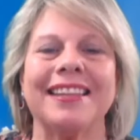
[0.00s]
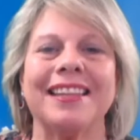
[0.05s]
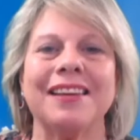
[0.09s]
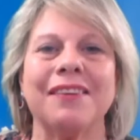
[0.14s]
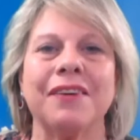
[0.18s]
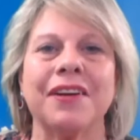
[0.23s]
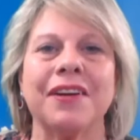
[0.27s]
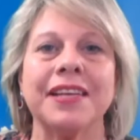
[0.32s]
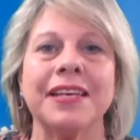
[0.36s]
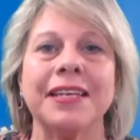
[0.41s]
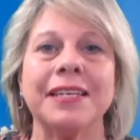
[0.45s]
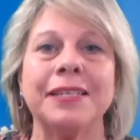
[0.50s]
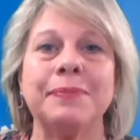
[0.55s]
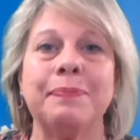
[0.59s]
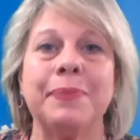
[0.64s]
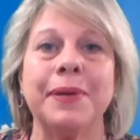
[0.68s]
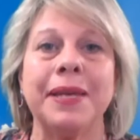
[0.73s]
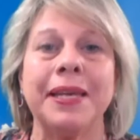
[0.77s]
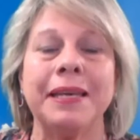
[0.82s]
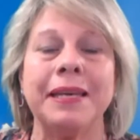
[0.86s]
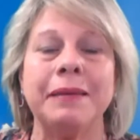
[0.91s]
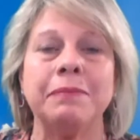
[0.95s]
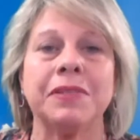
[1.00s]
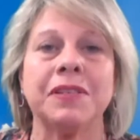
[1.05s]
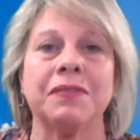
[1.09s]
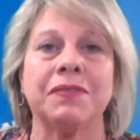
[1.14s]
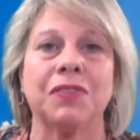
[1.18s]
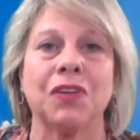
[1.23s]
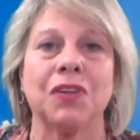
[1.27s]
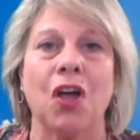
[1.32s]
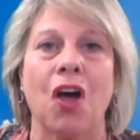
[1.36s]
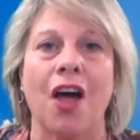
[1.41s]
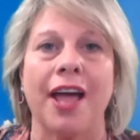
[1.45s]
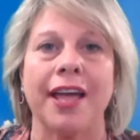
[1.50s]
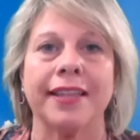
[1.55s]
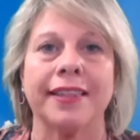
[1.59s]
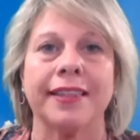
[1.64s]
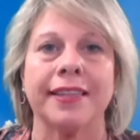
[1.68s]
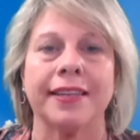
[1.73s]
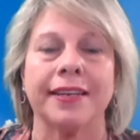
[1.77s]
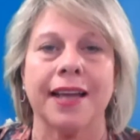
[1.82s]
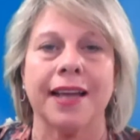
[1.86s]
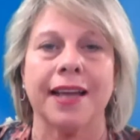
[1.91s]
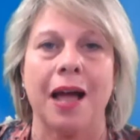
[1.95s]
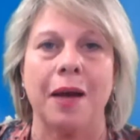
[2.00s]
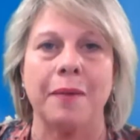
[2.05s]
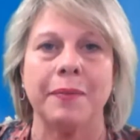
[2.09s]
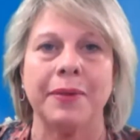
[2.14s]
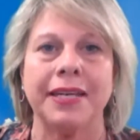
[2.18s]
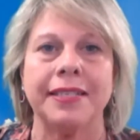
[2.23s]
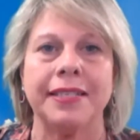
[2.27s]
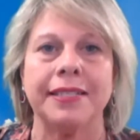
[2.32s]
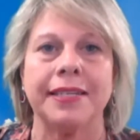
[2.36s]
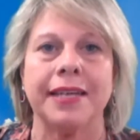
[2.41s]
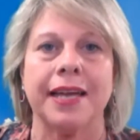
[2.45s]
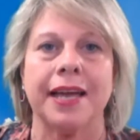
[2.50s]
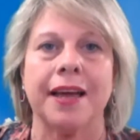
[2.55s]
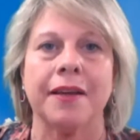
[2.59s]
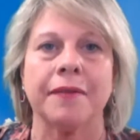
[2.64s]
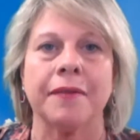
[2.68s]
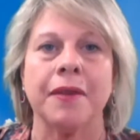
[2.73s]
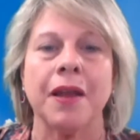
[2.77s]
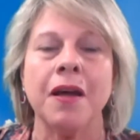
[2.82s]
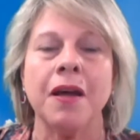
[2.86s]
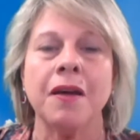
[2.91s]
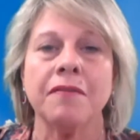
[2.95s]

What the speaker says: there are these beams of light that are coming down